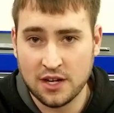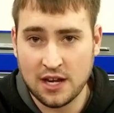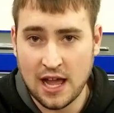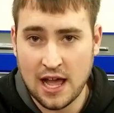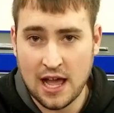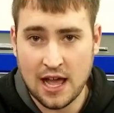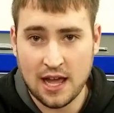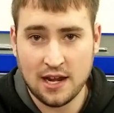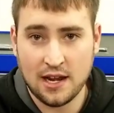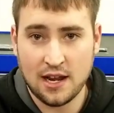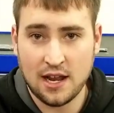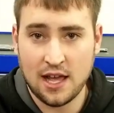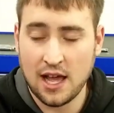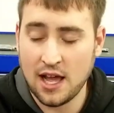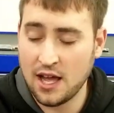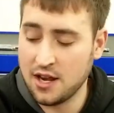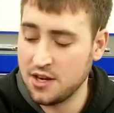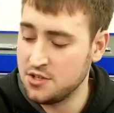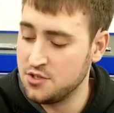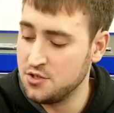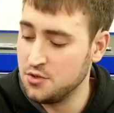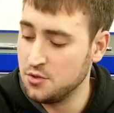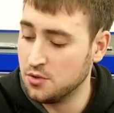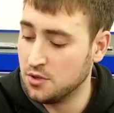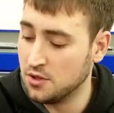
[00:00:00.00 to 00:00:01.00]
gotten on a
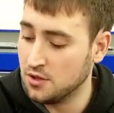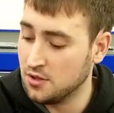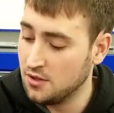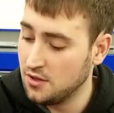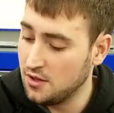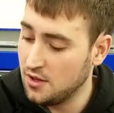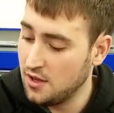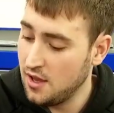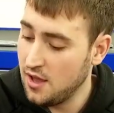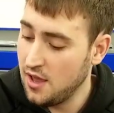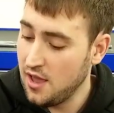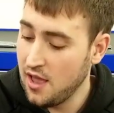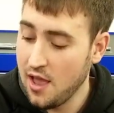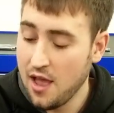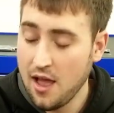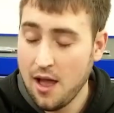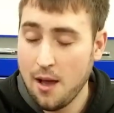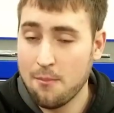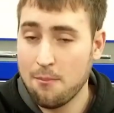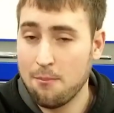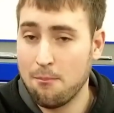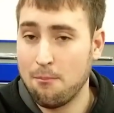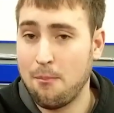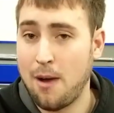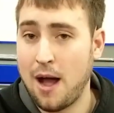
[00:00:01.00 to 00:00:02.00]
tool.
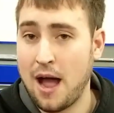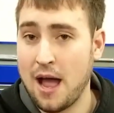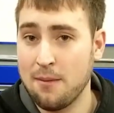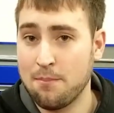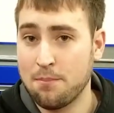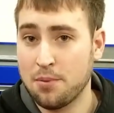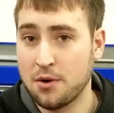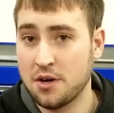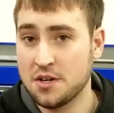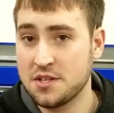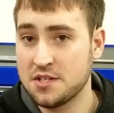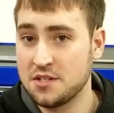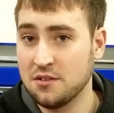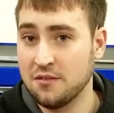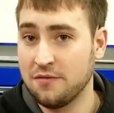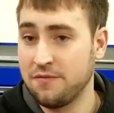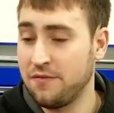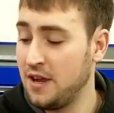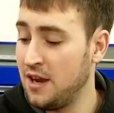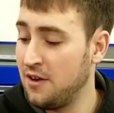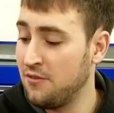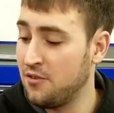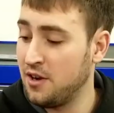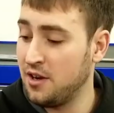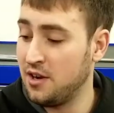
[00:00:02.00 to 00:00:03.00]
My personal
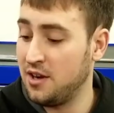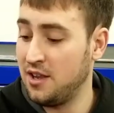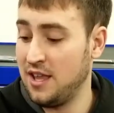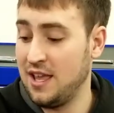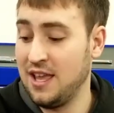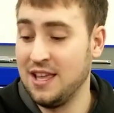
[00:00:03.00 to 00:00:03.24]
favorite